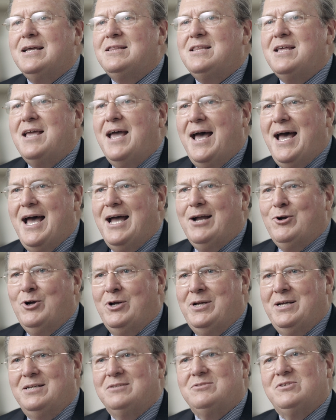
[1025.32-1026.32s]
at the
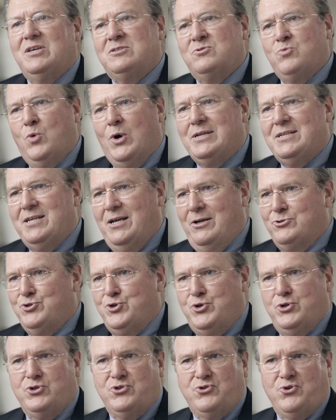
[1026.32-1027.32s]
aggregates is what tells
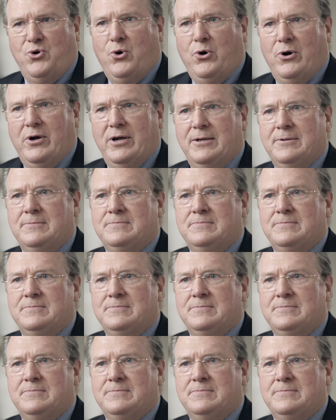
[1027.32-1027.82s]
you the story.